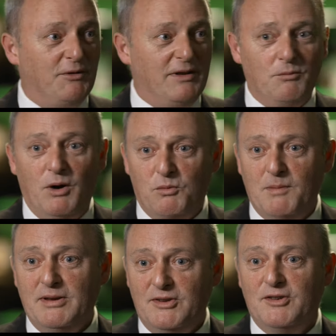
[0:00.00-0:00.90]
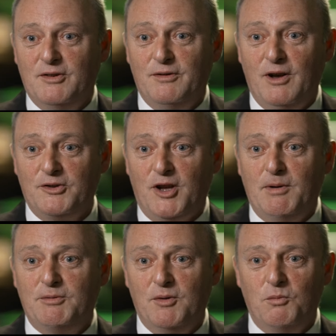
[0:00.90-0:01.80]
doing the World Women's. This is the first
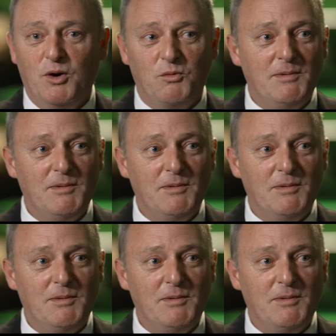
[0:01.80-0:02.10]
time I've done World